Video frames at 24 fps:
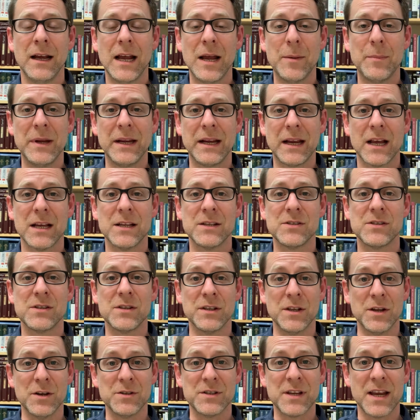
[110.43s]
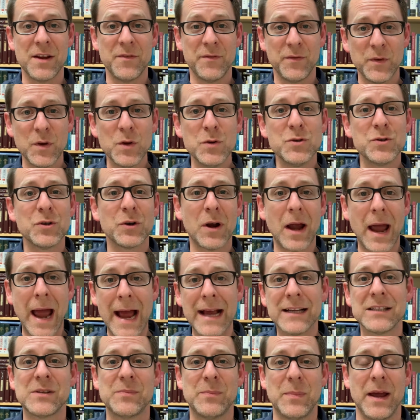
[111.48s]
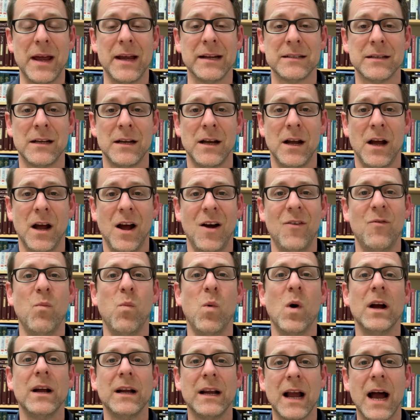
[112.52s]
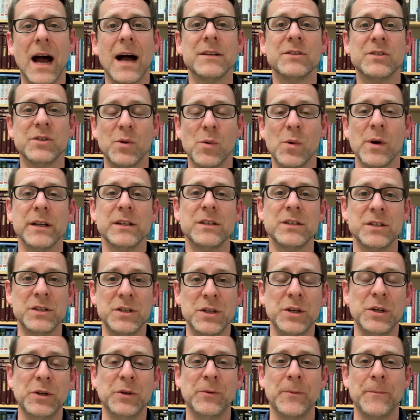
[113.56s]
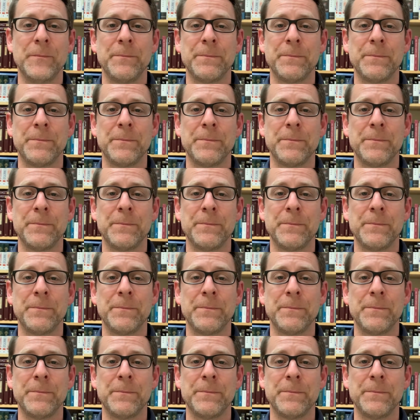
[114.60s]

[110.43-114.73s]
because there's a future aspect of what God's going to do.